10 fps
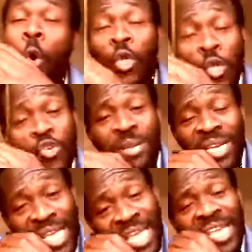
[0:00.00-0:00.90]
Who do you
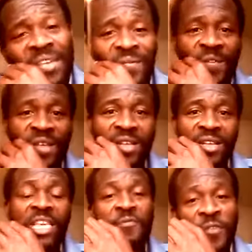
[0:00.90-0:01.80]
believe
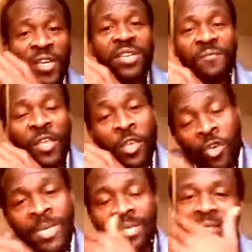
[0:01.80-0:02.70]
is feeding off the
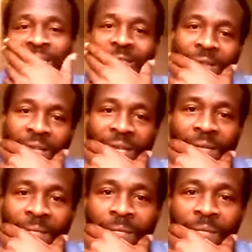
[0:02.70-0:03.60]
humans?
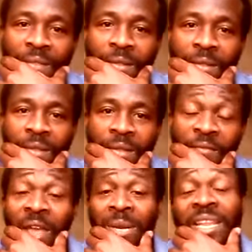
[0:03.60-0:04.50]

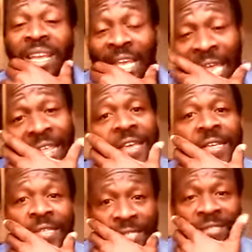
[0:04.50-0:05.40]
Family, they're
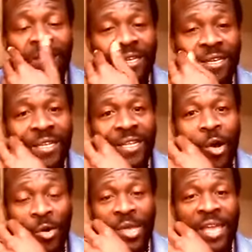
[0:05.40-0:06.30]
aliens.
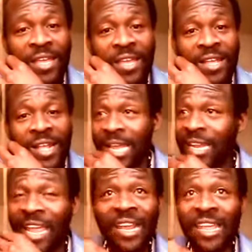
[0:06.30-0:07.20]
Okay?
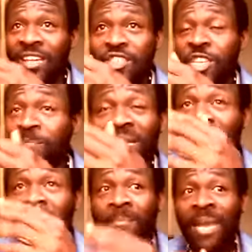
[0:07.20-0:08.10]
An alien just
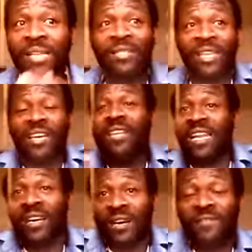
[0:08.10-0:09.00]
basically means they are
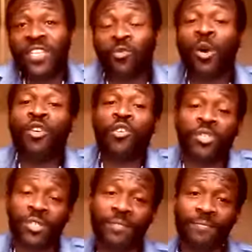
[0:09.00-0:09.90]
not of this
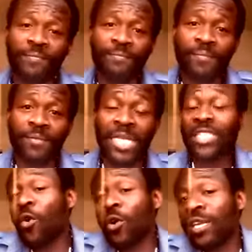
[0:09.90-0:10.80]
world.
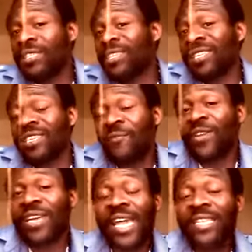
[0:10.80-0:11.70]
That's all it is. It's a
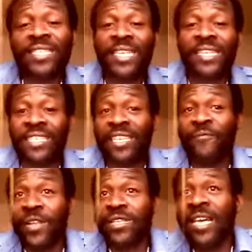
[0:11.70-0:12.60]
different entity. It's a
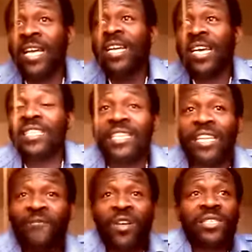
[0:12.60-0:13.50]

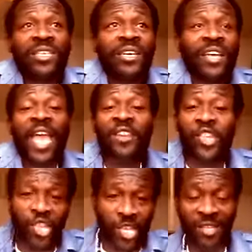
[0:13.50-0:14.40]
different
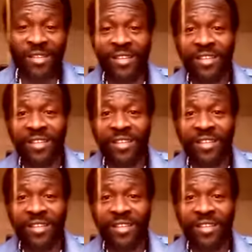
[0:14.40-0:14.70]
energy.